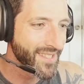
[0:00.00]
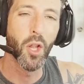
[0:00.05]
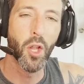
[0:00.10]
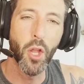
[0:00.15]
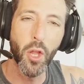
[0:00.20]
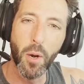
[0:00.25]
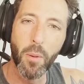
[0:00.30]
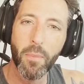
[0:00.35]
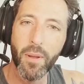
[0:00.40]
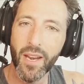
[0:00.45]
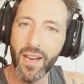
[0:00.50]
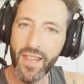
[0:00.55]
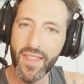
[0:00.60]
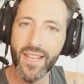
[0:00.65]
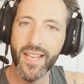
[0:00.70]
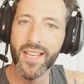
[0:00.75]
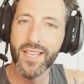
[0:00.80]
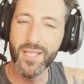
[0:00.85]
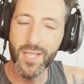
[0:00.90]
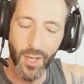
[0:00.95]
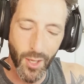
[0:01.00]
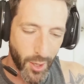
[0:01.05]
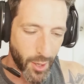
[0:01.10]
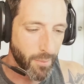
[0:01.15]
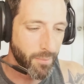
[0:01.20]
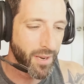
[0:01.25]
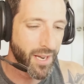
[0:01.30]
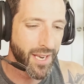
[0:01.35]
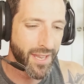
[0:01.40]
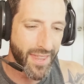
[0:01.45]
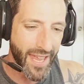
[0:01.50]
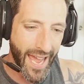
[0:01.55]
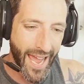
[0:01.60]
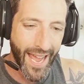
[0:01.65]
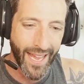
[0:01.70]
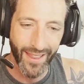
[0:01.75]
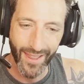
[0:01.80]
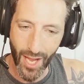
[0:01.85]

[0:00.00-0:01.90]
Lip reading: A little bit of this, a little bit of that.